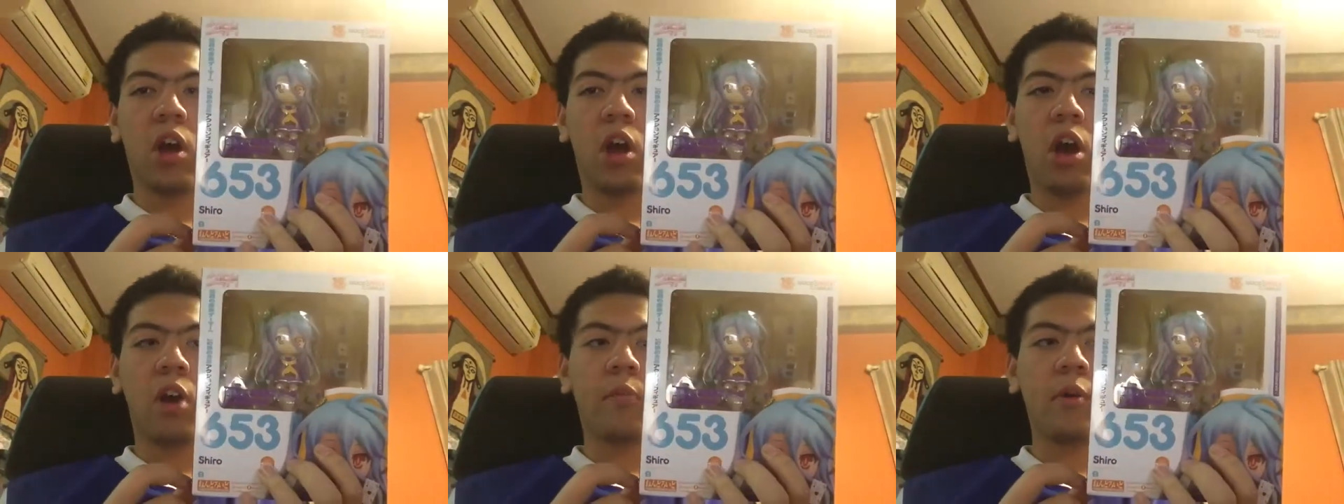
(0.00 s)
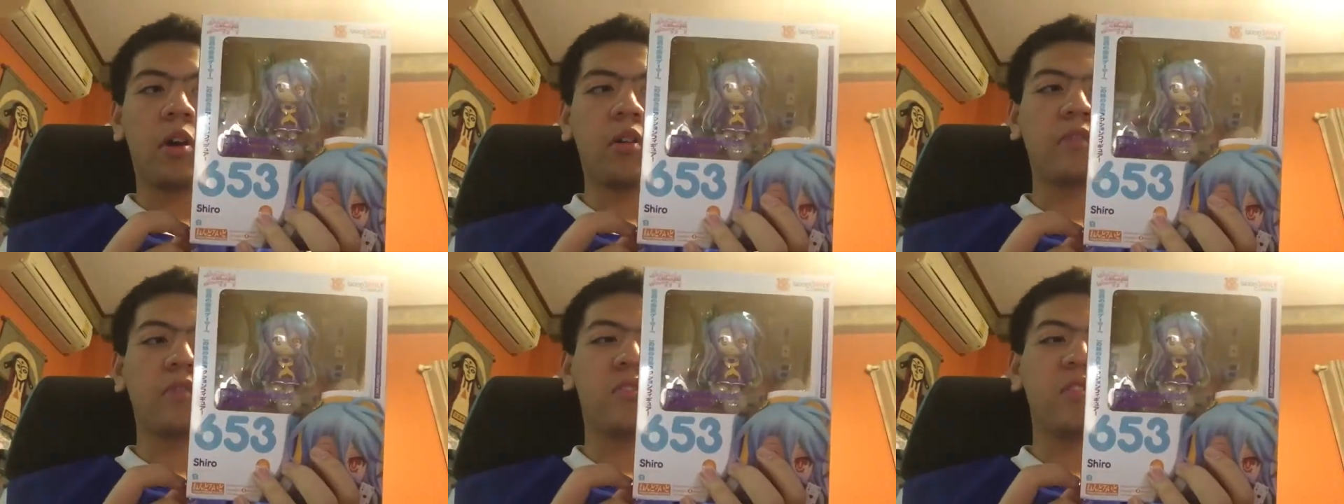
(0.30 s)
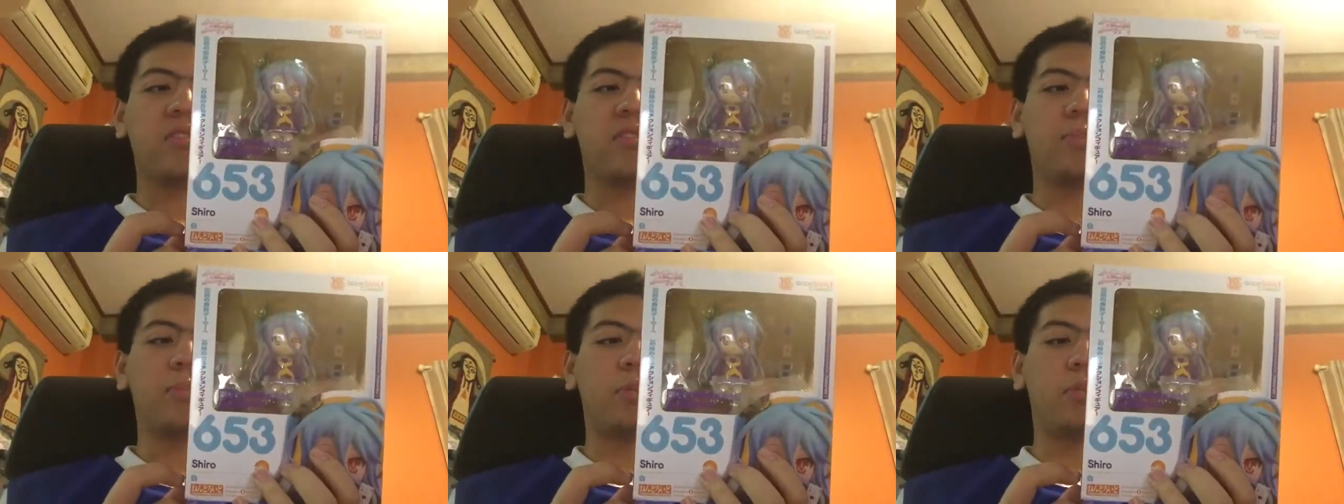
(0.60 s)
about
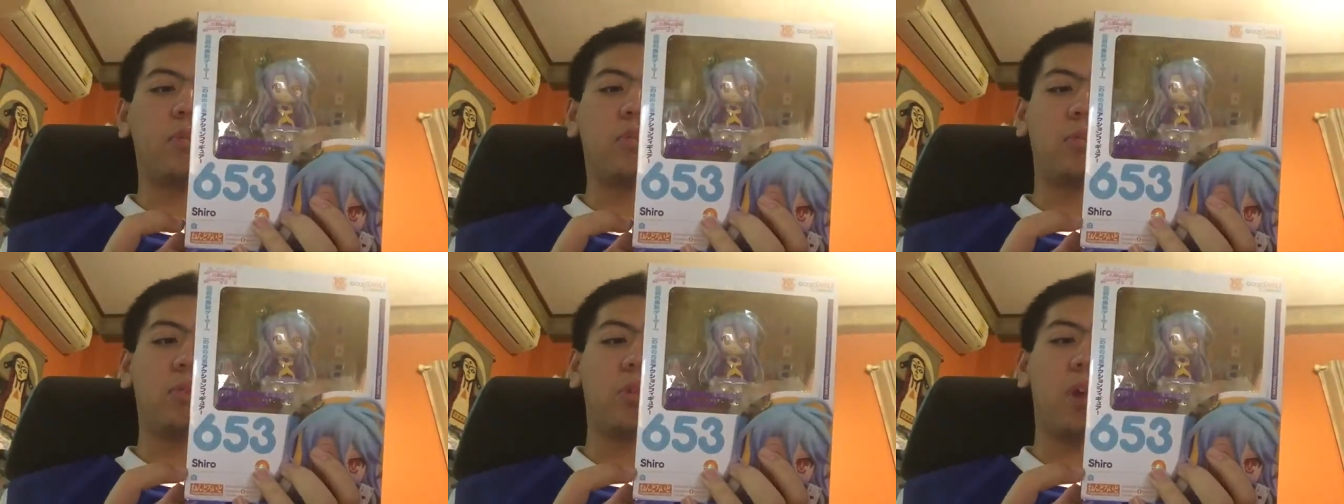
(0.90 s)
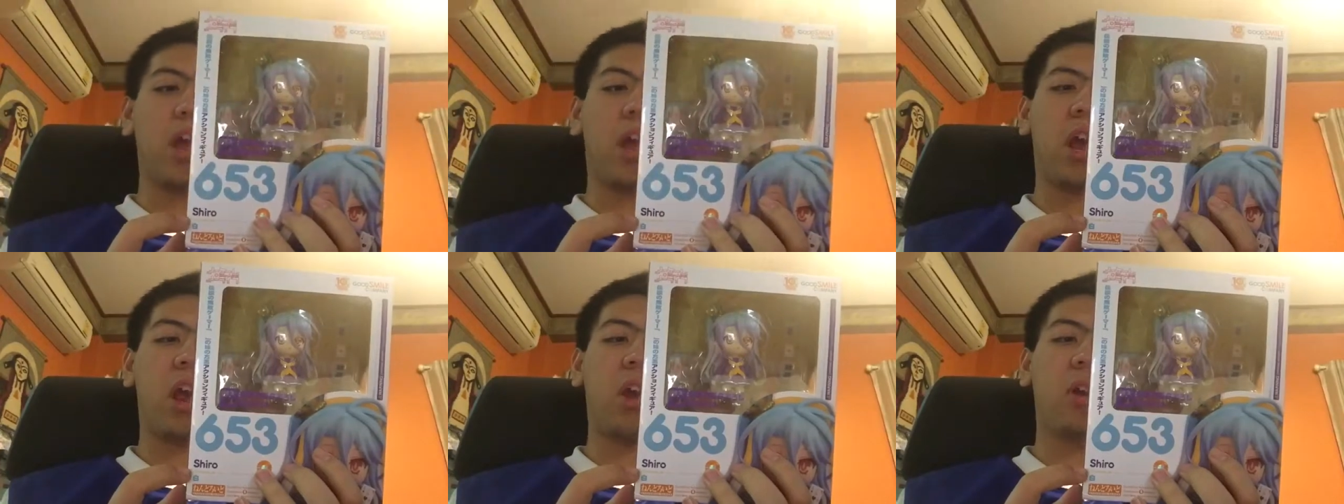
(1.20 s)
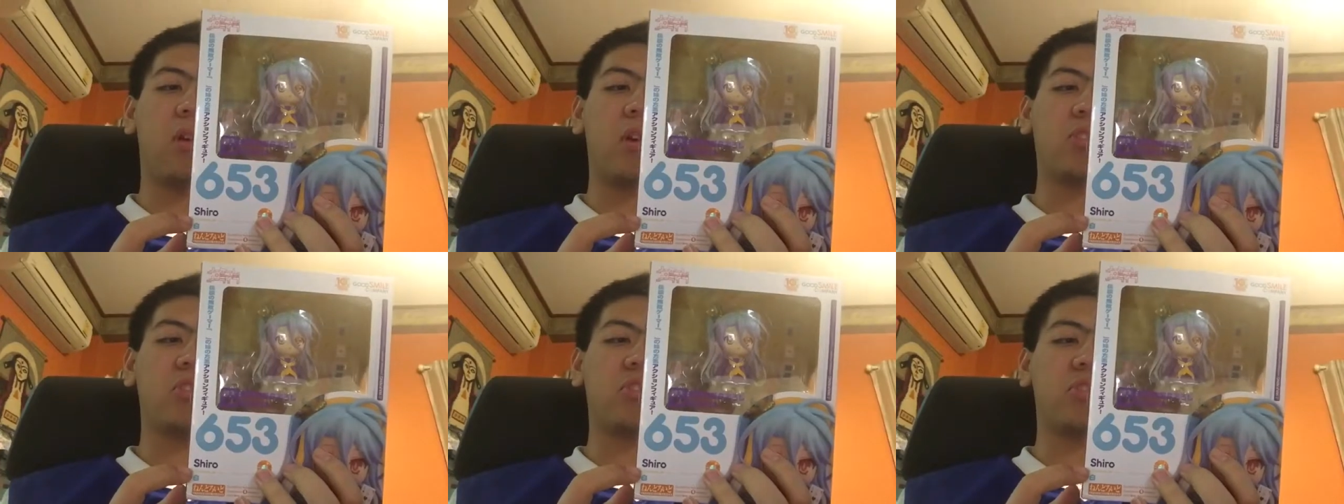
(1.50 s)
this blue
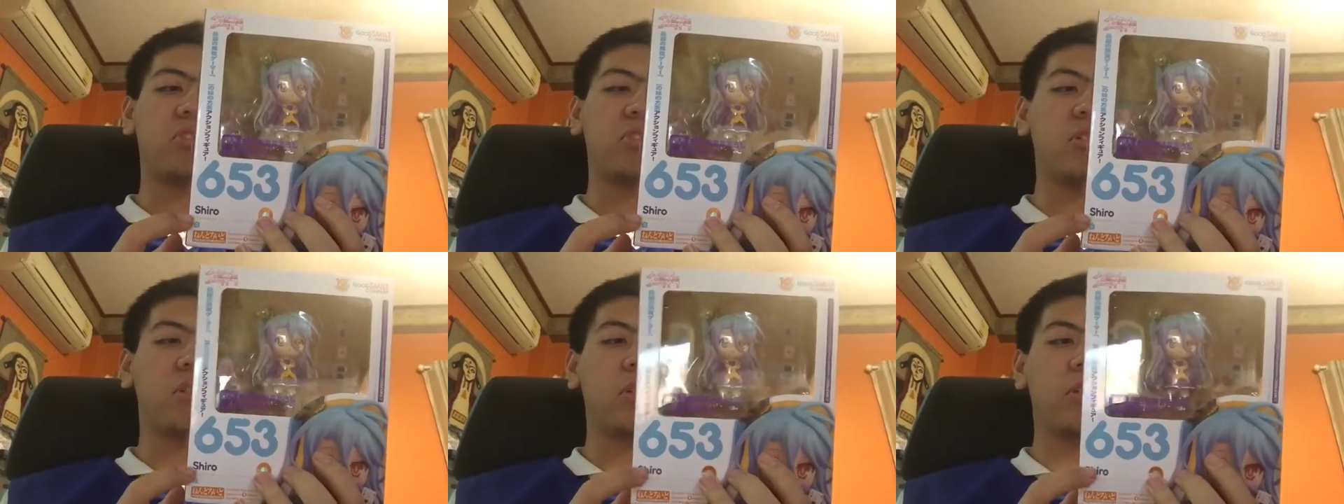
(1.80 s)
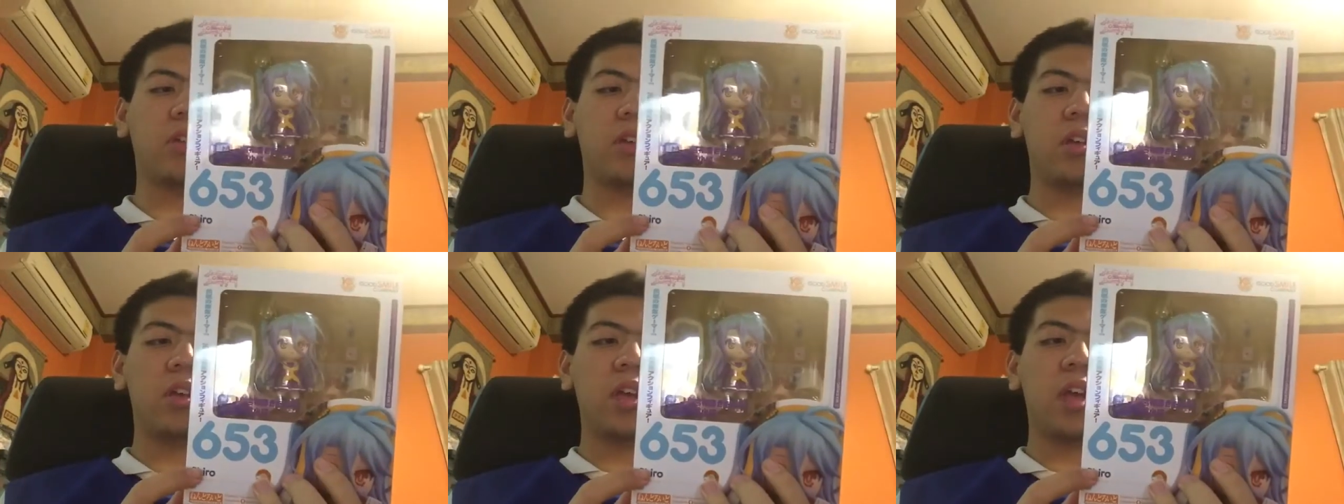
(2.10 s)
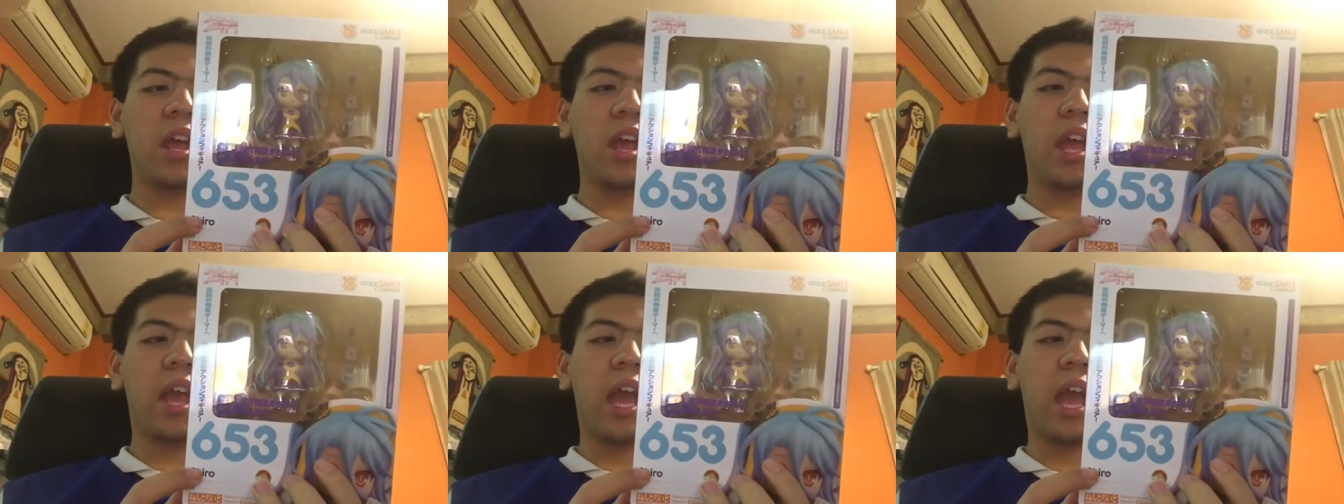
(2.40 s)
hairish
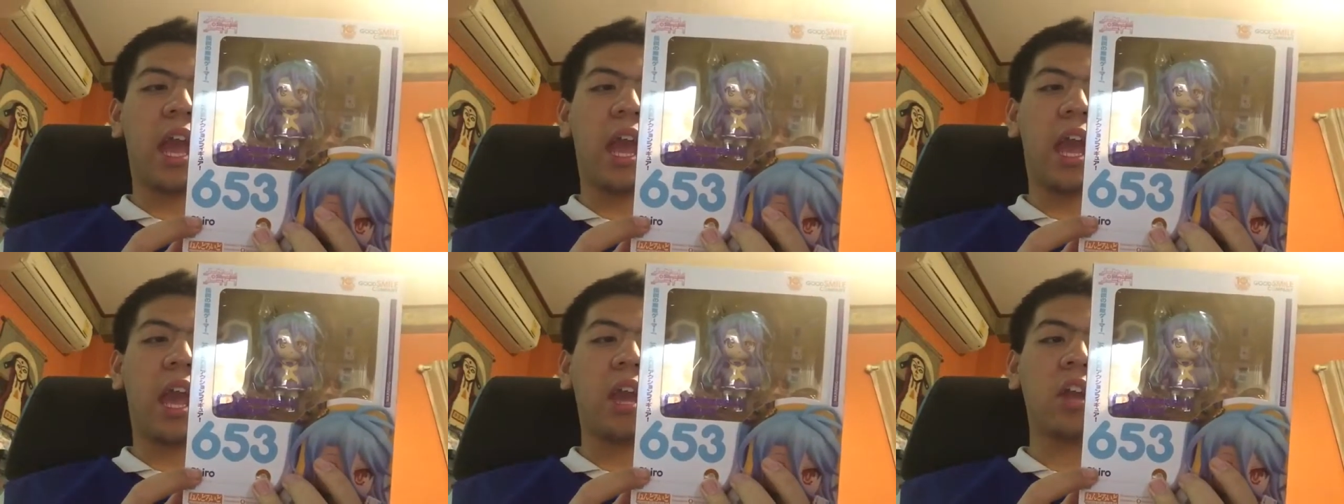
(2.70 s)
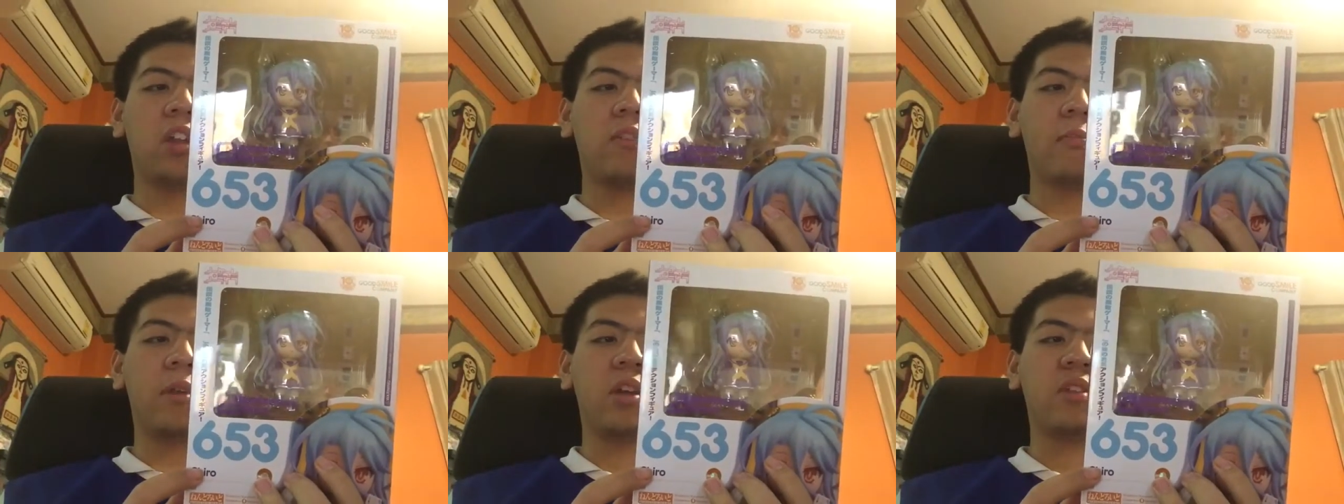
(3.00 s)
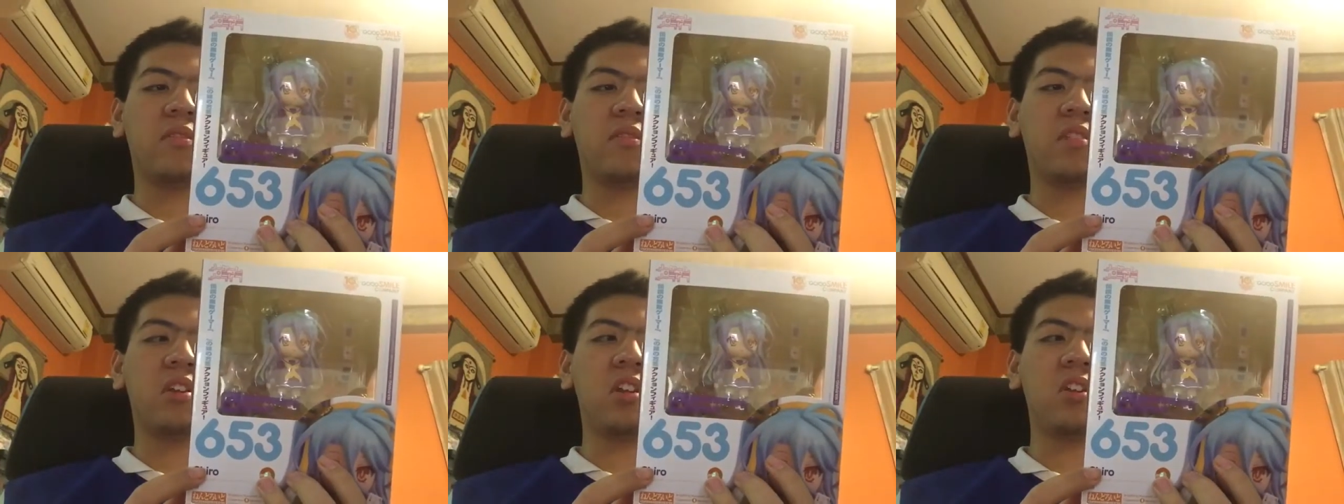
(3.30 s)

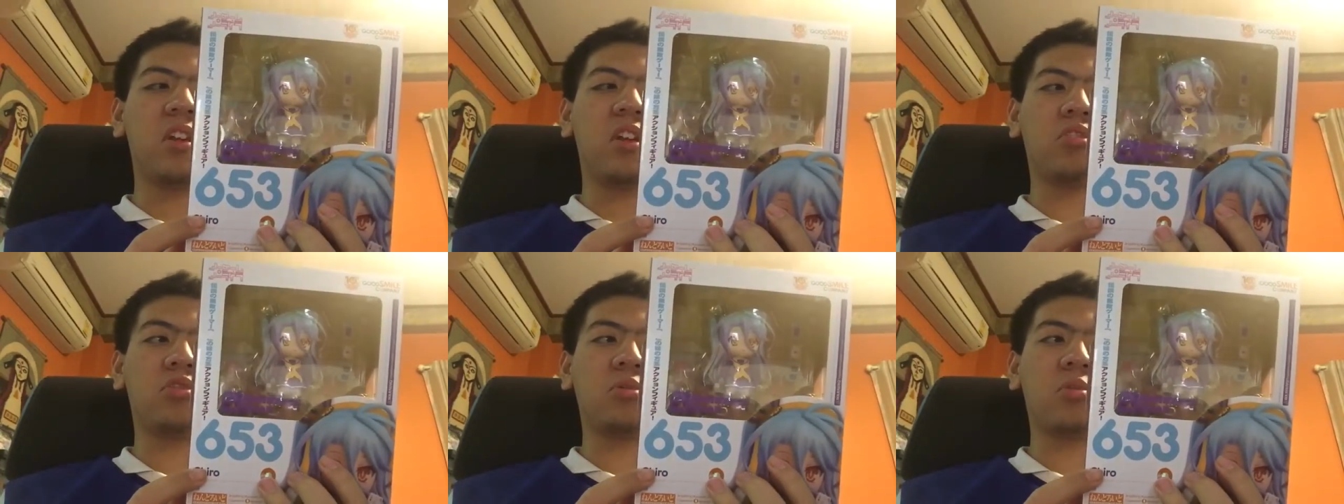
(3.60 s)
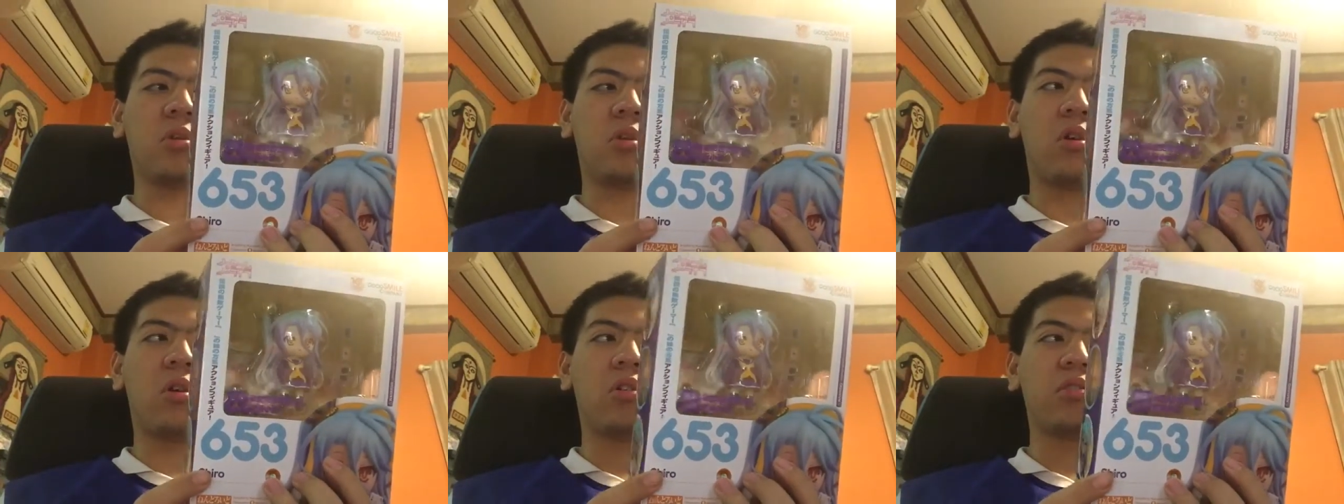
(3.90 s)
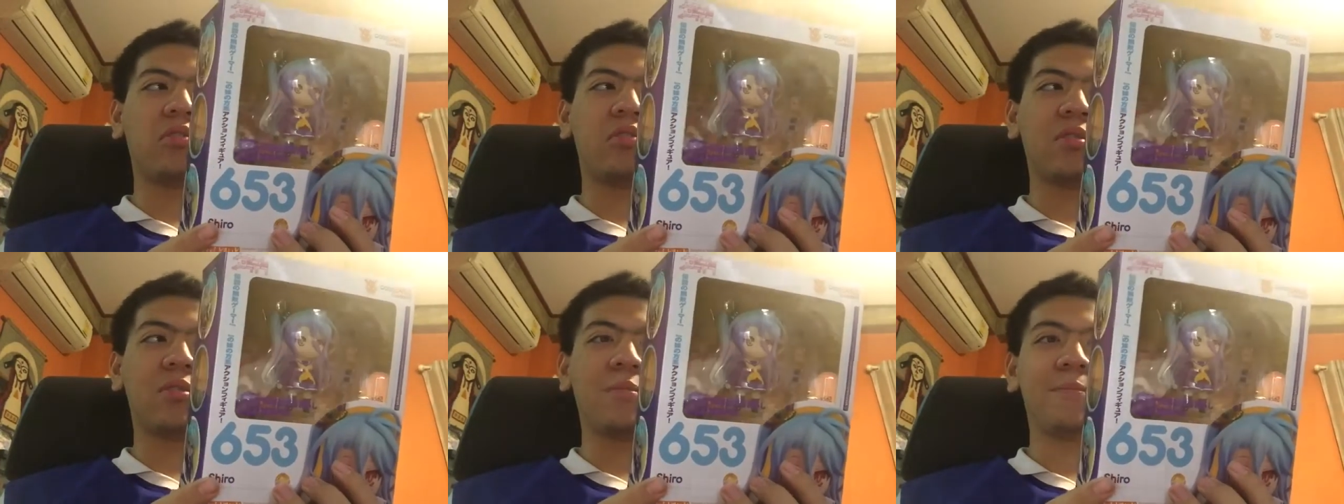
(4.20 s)
anime teenage
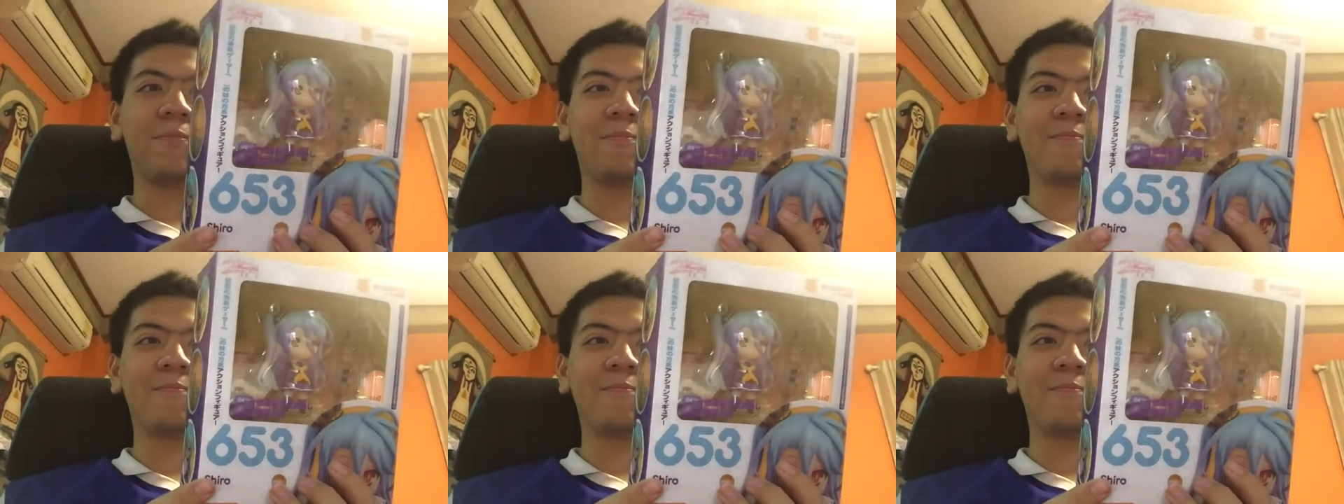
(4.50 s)
girls.